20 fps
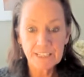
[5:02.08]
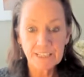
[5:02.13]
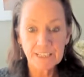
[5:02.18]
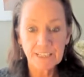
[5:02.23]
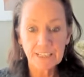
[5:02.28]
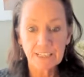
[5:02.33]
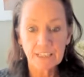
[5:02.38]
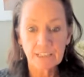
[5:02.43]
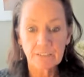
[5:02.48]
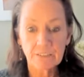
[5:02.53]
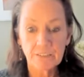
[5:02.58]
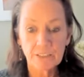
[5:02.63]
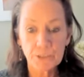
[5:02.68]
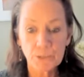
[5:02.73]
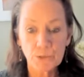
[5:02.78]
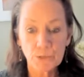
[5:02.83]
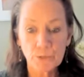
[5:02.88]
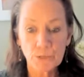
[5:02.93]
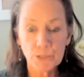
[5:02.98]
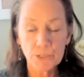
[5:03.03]
think of the
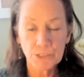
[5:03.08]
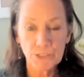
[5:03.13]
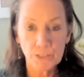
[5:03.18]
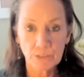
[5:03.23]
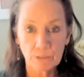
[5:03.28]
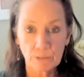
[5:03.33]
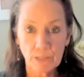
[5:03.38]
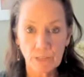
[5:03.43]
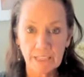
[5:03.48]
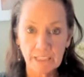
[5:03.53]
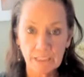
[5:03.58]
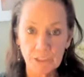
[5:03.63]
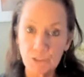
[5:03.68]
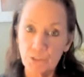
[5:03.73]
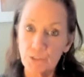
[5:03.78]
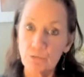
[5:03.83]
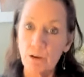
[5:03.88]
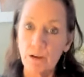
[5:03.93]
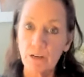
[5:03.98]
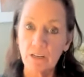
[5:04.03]
torso like a
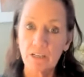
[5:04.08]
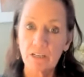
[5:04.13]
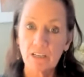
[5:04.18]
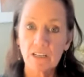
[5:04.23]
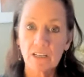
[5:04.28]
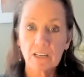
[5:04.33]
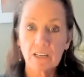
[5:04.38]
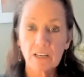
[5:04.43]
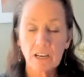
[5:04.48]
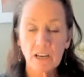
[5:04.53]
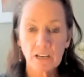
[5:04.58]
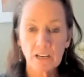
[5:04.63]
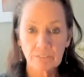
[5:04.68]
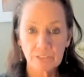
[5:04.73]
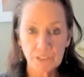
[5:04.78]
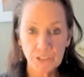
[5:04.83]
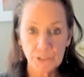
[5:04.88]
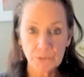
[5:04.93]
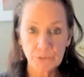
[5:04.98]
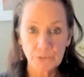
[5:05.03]
trunk of a
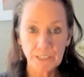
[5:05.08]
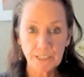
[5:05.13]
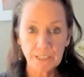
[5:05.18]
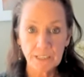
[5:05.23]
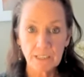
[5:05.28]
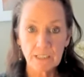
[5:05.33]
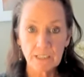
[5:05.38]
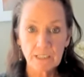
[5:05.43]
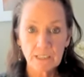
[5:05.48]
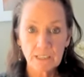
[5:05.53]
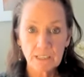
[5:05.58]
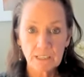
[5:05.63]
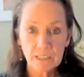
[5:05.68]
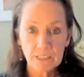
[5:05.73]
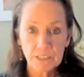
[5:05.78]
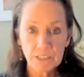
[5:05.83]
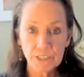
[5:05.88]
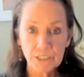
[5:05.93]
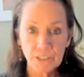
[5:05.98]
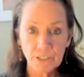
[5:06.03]
tree.
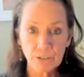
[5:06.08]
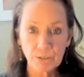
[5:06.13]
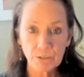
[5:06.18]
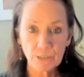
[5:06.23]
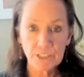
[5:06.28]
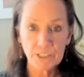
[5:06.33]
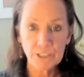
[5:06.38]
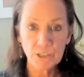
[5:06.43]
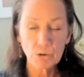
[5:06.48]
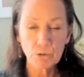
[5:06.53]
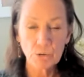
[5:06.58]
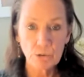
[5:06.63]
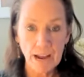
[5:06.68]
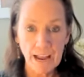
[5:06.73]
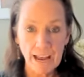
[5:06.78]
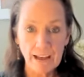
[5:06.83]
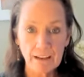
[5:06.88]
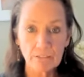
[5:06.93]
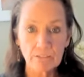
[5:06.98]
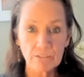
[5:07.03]
So it's
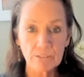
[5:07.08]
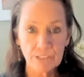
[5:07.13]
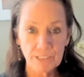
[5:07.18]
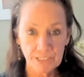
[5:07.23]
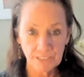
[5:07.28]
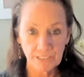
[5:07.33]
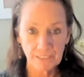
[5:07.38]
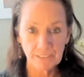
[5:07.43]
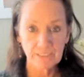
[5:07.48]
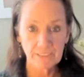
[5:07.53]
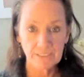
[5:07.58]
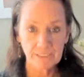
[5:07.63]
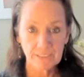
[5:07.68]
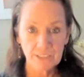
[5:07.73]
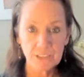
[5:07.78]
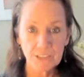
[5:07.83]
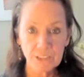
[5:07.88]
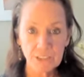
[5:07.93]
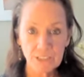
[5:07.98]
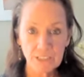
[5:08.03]
grounding
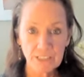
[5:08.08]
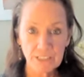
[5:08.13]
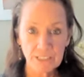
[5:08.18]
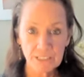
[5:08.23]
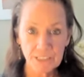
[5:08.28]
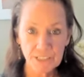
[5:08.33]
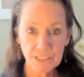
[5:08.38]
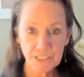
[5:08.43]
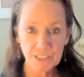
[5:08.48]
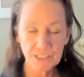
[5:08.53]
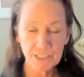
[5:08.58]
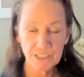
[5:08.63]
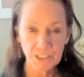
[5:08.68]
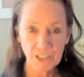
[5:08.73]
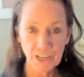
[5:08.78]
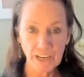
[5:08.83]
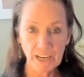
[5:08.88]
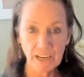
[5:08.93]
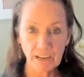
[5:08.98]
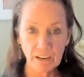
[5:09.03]
into the
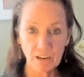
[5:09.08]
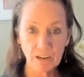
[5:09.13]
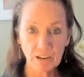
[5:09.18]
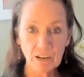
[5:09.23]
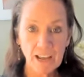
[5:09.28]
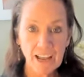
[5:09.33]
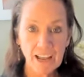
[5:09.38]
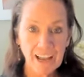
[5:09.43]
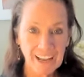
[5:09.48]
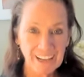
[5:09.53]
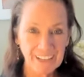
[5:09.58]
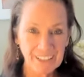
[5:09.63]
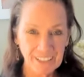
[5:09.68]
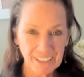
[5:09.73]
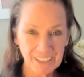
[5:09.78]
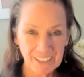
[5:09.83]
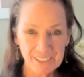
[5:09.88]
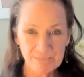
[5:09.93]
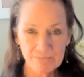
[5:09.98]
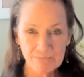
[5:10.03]
chair, and
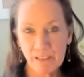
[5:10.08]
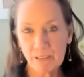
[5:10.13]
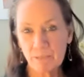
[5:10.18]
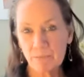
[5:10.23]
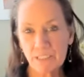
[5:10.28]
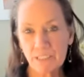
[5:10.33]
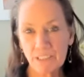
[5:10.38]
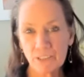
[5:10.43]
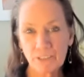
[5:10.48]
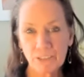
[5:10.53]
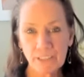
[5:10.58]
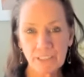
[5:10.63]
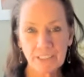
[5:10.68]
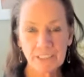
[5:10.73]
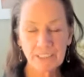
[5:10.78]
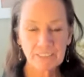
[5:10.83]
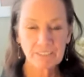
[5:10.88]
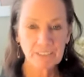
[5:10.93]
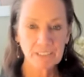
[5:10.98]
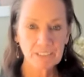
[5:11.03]
then maybe you could
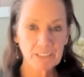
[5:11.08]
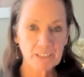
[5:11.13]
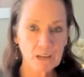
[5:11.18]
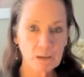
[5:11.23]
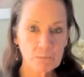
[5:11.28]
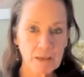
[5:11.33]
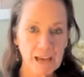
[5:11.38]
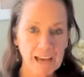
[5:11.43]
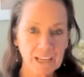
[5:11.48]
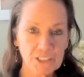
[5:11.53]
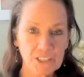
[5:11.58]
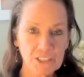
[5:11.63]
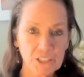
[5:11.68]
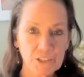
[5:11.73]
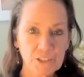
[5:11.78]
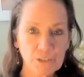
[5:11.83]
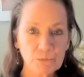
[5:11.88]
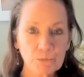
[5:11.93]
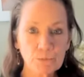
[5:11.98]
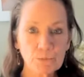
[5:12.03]
even
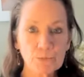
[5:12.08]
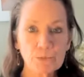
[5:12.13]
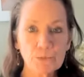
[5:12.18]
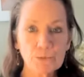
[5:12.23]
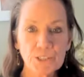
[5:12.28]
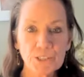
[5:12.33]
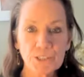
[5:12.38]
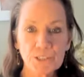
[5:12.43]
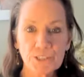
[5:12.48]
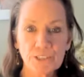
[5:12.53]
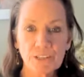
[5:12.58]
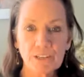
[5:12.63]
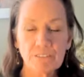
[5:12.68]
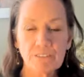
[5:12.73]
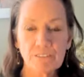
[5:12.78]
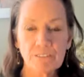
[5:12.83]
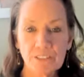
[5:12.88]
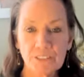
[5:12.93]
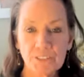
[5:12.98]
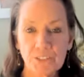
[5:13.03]
imagine the roots
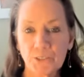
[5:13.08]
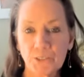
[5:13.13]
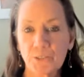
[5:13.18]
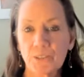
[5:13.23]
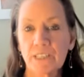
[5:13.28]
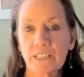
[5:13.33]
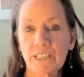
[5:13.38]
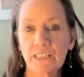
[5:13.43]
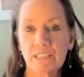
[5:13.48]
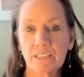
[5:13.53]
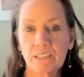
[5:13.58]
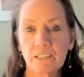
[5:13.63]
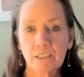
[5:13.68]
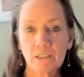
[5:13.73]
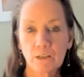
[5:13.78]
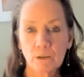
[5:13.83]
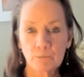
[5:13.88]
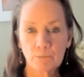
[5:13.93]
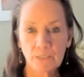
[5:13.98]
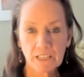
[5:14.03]
of the tree,
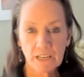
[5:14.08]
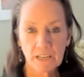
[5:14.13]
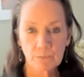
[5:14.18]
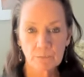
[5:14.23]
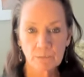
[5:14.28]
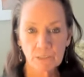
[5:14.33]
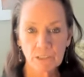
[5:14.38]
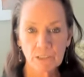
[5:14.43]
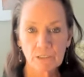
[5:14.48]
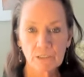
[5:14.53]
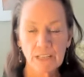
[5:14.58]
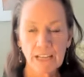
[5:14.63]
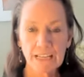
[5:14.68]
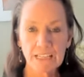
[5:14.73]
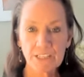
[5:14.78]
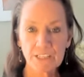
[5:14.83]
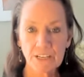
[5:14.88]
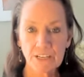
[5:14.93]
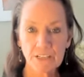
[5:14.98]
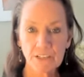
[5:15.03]
becoming your
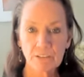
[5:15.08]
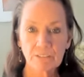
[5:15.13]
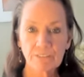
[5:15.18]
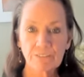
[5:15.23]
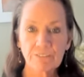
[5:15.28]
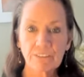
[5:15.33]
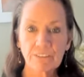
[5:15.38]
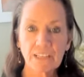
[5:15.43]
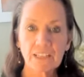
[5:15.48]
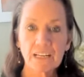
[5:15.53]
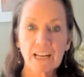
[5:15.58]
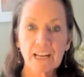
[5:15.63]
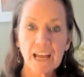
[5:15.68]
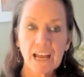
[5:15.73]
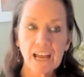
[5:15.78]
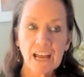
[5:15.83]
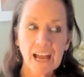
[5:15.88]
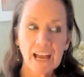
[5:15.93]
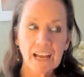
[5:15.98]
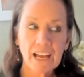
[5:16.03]
legs and your feet,
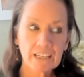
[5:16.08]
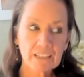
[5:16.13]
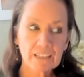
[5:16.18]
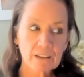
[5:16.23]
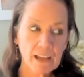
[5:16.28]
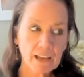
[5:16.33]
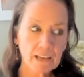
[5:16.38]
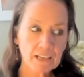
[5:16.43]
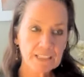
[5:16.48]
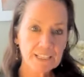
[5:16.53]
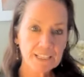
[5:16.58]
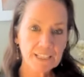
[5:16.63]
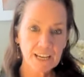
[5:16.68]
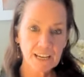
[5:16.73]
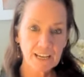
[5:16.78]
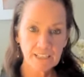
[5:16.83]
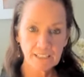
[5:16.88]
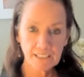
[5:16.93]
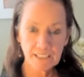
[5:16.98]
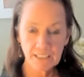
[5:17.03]
and
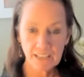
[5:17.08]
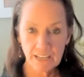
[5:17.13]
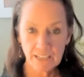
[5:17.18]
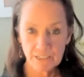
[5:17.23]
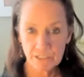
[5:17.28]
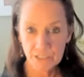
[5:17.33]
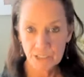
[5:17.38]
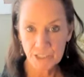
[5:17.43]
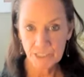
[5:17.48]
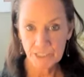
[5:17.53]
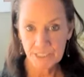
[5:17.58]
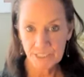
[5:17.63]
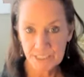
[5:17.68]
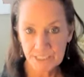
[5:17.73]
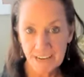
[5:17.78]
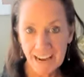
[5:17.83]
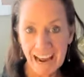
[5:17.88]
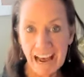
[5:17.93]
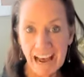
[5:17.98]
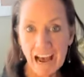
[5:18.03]
sending an energy
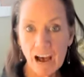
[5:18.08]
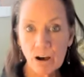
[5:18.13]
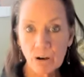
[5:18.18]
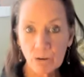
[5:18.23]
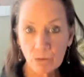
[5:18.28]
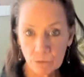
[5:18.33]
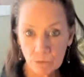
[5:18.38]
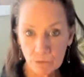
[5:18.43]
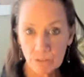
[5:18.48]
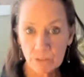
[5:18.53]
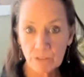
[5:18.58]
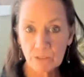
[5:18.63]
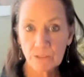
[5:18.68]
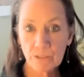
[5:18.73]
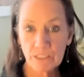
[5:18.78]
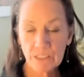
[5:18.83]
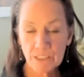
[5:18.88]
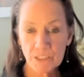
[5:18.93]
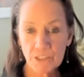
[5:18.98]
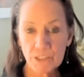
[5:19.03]
down
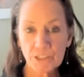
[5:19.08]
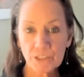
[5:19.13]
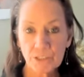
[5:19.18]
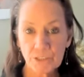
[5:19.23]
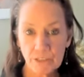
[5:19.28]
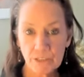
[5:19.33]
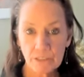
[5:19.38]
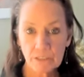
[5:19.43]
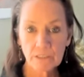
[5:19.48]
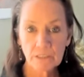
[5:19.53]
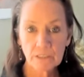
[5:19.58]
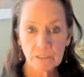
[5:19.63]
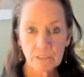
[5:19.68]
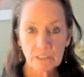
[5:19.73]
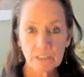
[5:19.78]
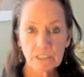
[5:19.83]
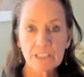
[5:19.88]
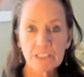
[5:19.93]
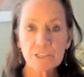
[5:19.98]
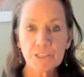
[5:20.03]
into the
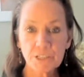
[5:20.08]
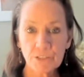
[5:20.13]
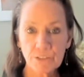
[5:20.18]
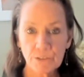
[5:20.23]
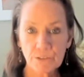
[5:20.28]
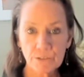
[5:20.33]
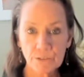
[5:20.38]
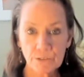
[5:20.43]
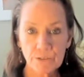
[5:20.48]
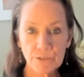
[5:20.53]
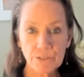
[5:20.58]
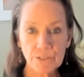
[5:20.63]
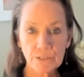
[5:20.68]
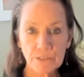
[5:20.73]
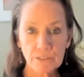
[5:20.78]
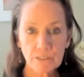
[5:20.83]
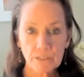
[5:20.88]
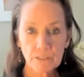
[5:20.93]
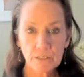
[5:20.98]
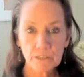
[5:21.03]
earth.
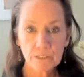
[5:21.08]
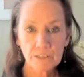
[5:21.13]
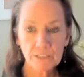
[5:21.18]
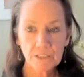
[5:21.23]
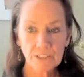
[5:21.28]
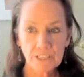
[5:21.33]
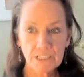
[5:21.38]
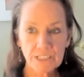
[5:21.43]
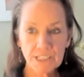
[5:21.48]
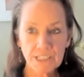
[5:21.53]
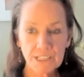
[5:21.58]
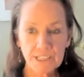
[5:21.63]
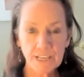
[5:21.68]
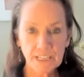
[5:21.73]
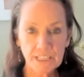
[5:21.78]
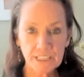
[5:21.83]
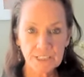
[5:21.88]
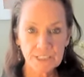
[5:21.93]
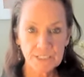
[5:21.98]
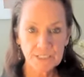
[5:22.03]
So that's a
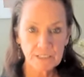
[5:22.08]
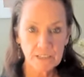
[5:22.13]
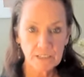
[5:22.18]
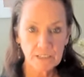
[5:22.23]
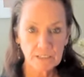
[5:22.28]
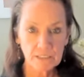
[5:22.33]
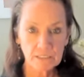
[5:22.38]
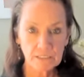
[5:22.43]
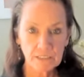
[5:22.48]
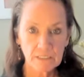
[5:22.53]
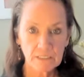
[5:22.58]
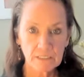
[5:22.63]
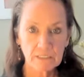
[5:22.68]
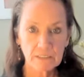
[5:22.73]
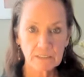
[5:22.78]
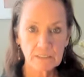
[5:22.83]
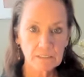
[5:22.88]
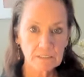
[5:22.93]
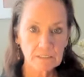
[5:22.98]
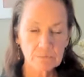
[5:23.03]
nice
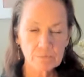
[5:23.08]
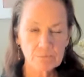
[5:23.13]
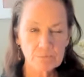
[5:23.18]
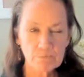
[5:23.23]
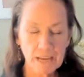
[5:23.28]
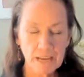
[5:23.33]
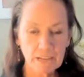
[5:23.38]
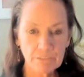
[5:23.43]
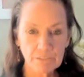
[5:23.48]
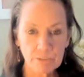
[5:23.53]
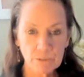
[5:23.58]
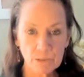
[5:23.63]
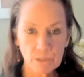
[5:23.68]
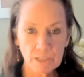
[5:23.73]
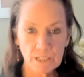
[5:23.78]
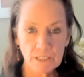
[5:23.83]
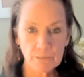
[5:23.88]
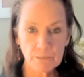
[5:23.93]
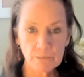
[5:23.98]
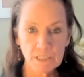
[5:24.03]
little metaphor
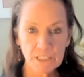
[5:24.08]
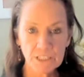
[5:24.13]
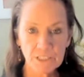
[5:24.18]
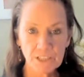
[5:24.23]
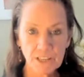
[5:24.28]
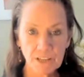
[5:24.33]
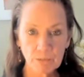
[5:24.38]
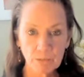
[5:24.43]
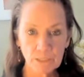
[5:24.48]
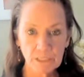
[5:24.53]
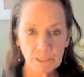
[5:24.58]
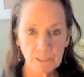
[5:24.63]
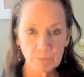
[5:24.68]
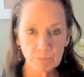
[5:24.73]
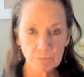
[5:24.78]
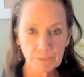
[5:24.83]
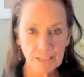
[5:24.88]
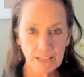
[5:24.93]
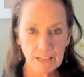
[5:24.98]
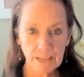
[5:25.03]
image that we can
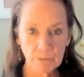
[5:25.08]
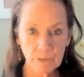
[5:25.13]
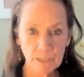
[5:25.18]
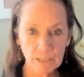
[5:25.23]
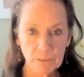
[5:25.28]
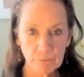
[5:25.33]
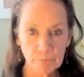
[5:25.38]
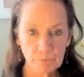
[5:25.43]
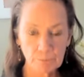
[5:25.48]
play with.